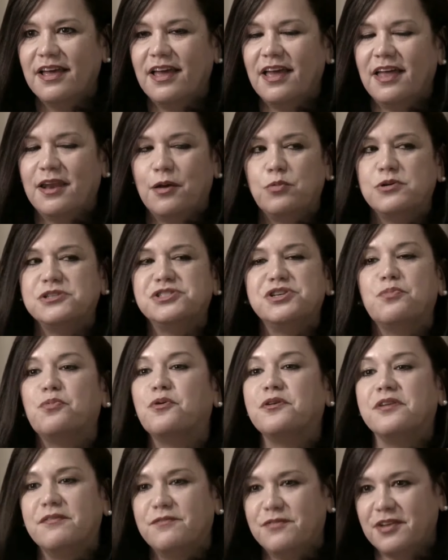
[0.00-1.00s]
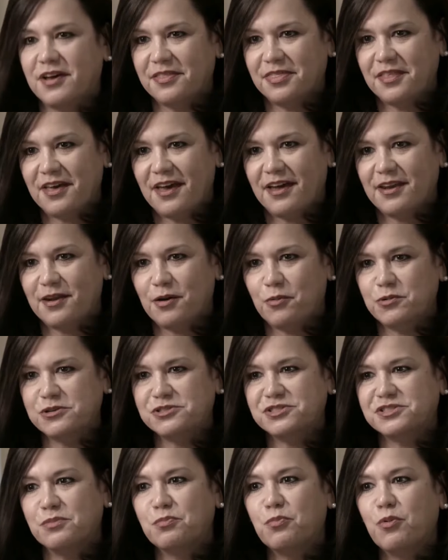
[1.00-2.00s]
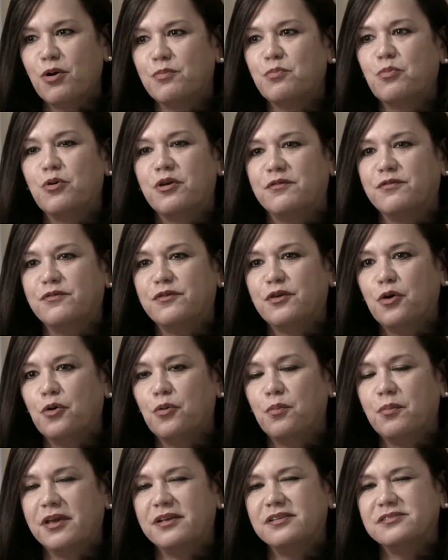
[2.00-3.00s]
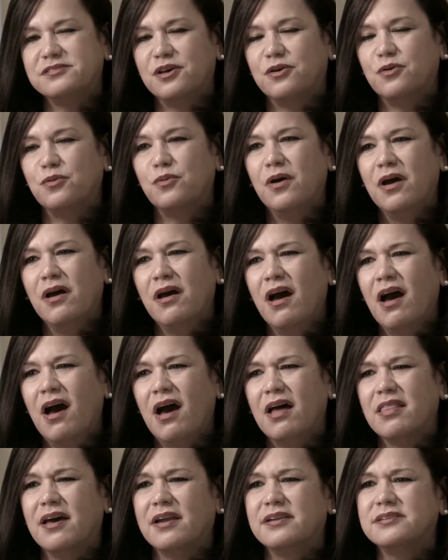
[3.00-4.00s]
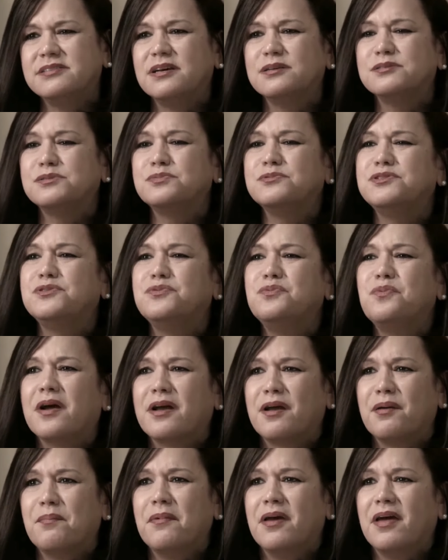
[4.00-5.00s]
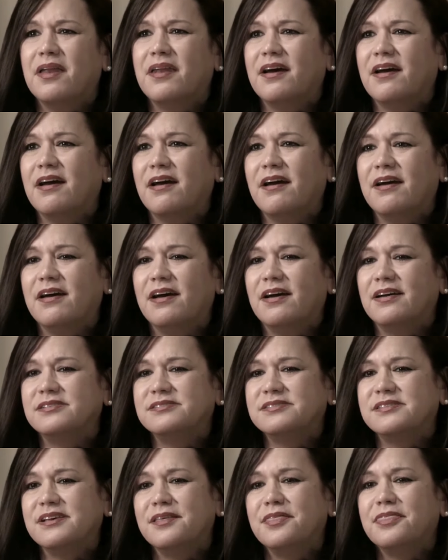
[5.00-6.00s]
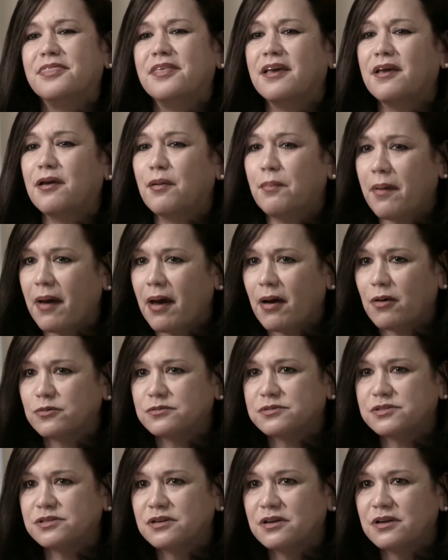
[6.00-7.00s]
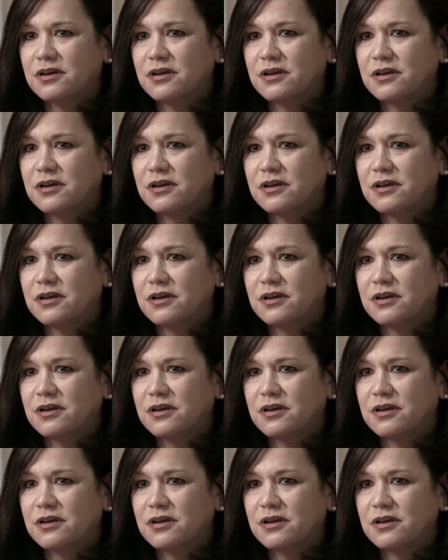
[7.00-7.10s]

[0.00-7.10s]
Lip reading: And I wish I wouldn't have done that. I wish someone would have told me. So a lot of times we do recommend, I say, think about,